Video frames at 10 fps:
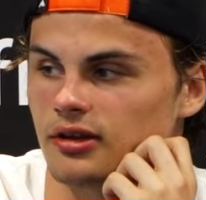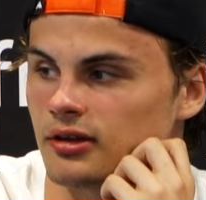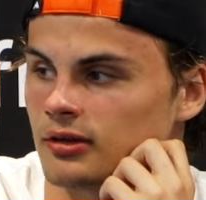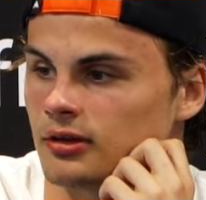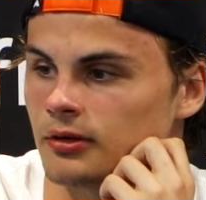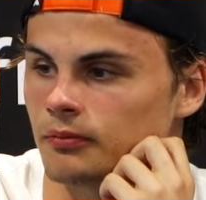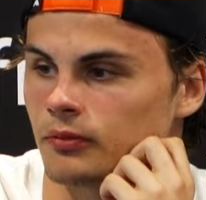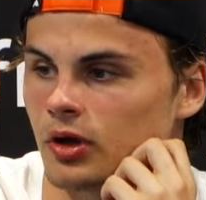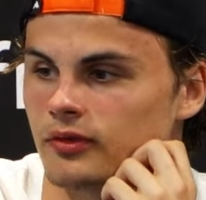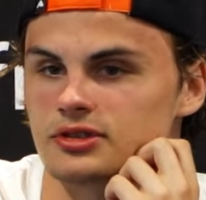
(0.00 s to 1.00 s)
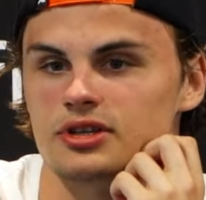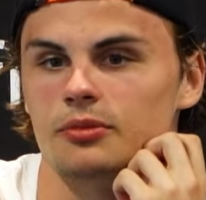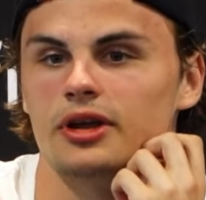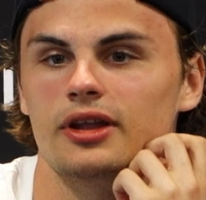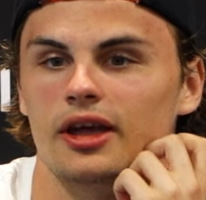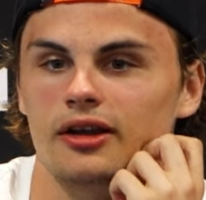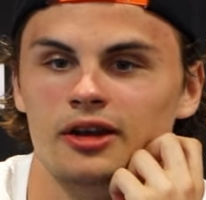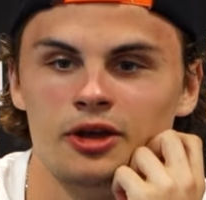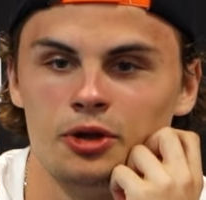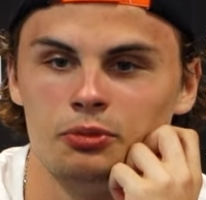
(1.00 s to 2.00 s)
And obviously my dad
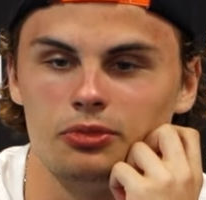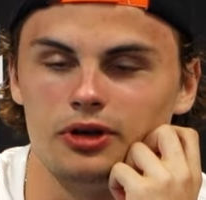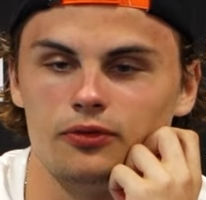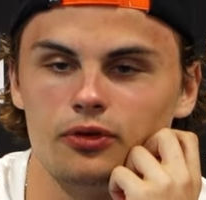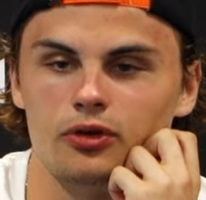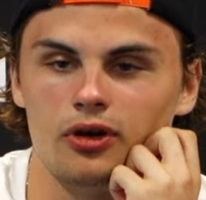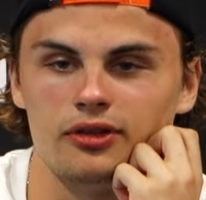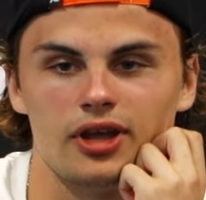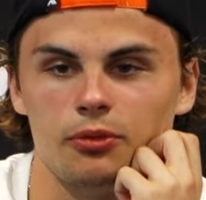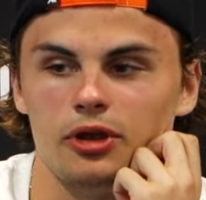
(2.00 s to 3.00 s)
played for a long time.